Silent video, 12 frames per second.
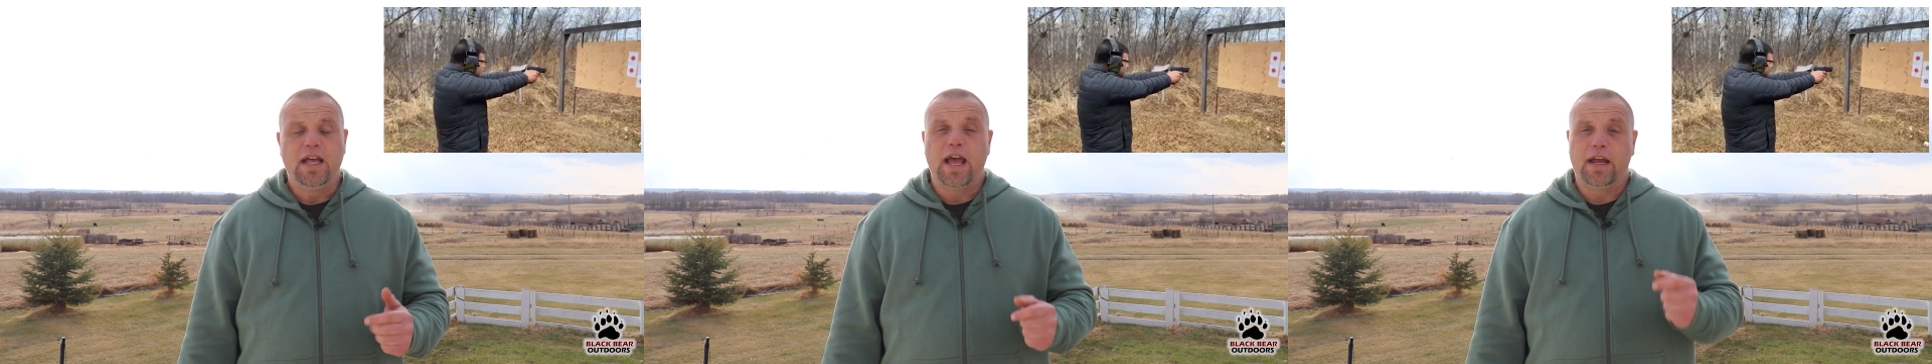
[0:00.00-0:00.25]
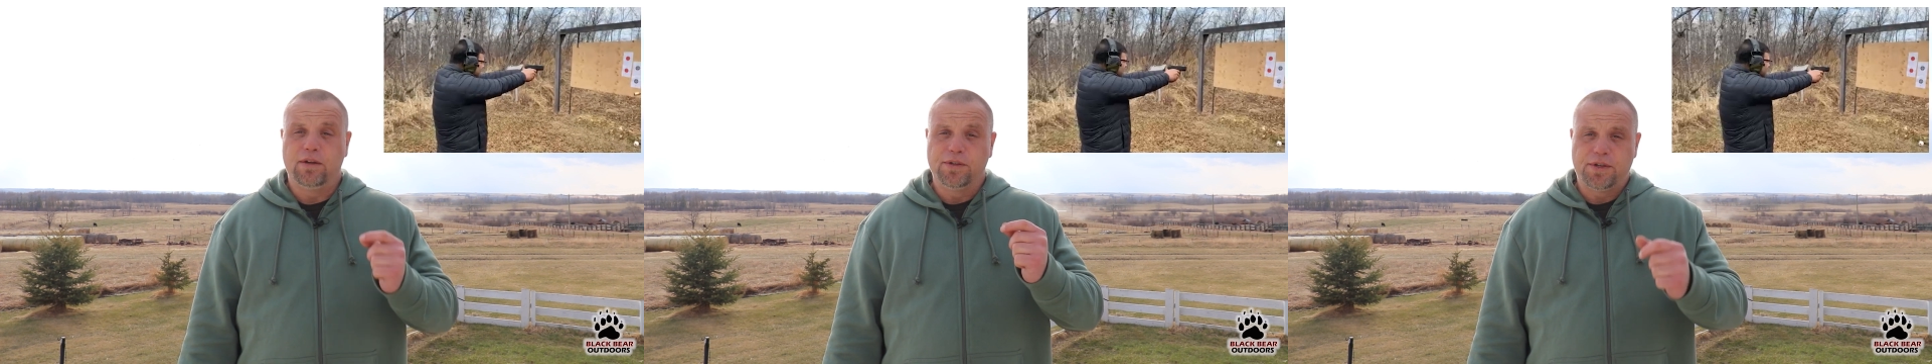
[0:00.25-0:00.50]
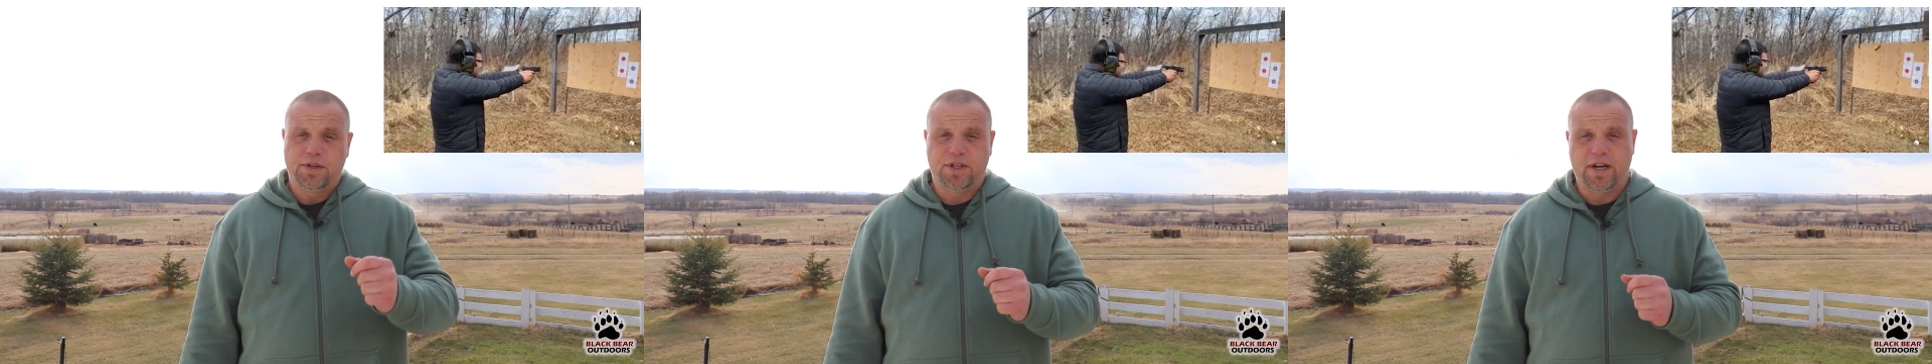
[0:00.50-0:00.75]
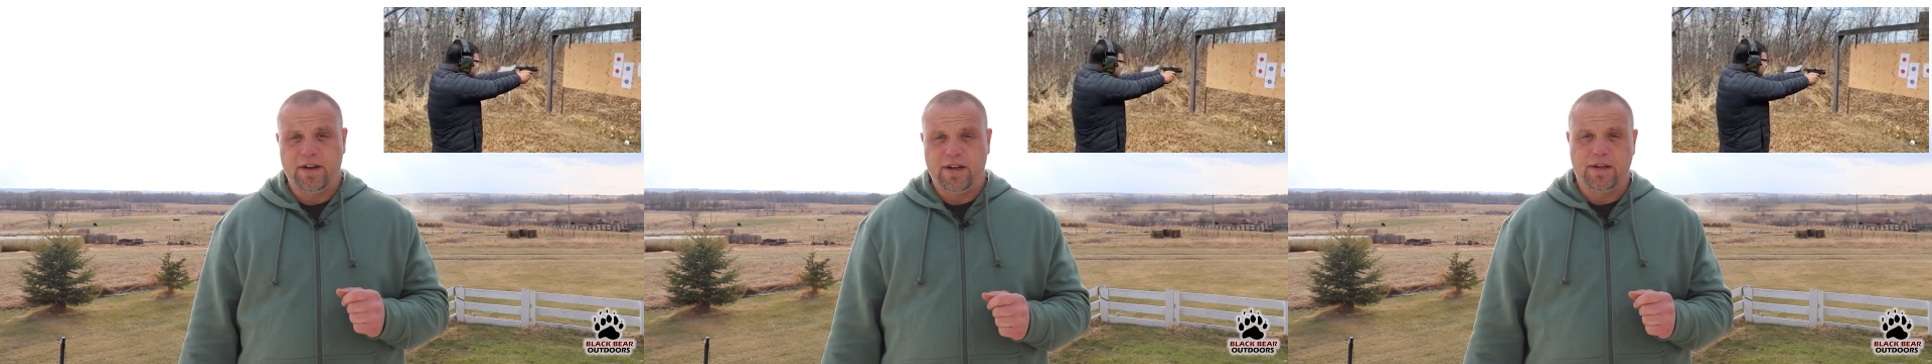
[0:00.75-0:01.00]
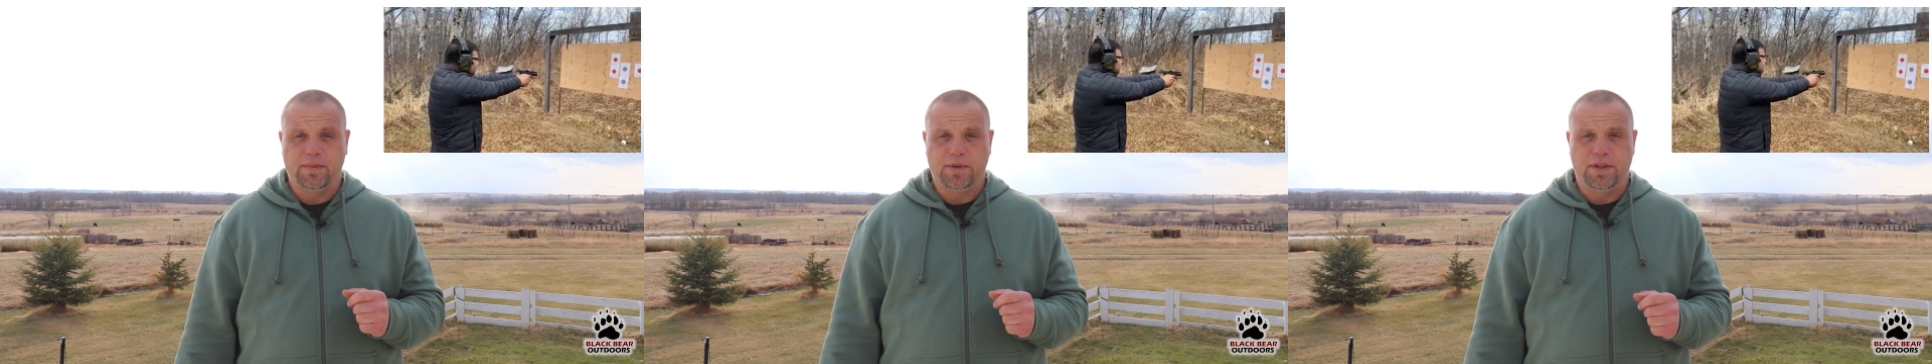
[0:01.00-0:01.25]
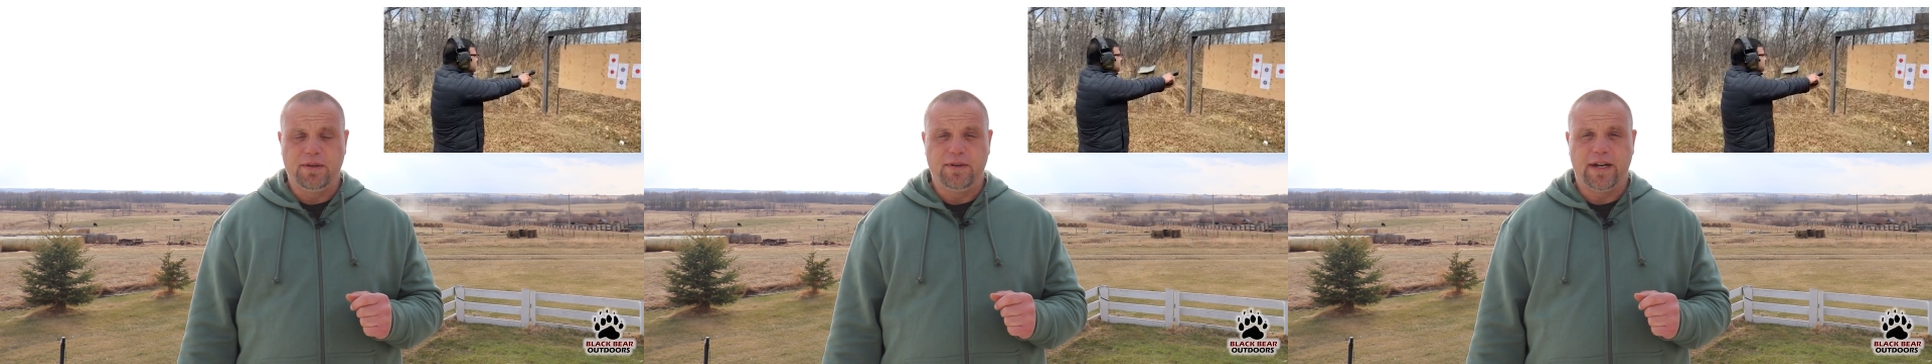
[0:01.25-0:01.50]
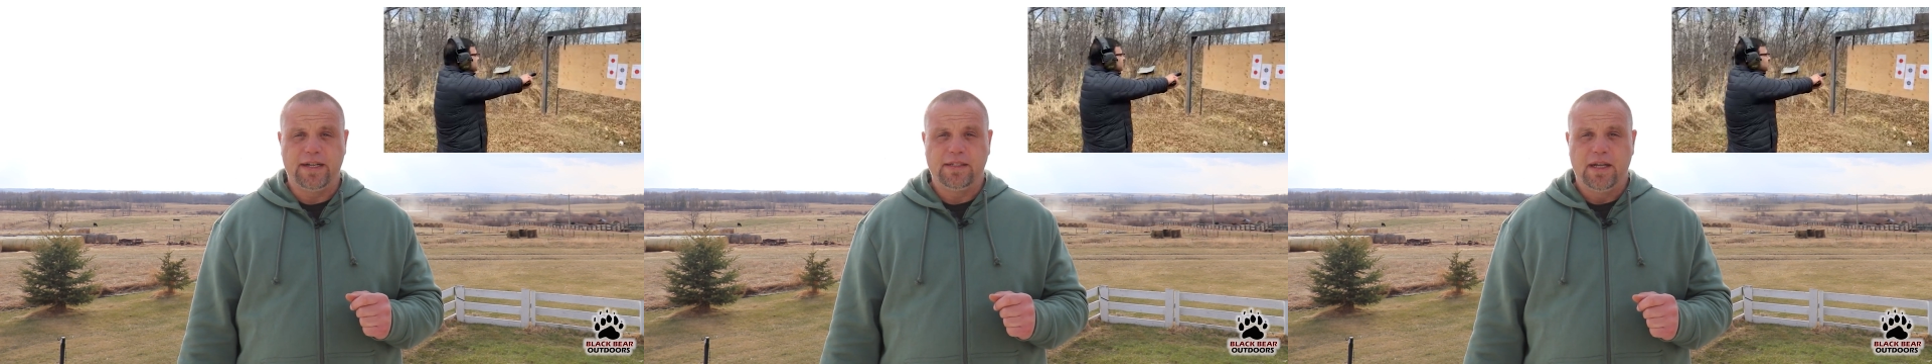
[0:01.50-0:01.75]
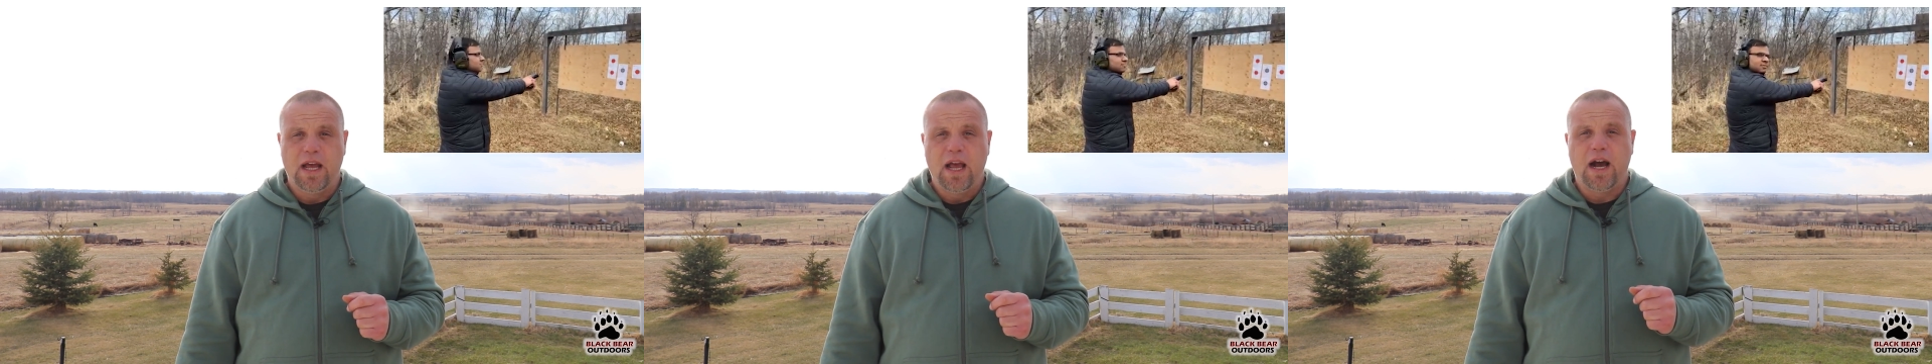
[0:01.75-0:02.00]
and also sharing it with you guys.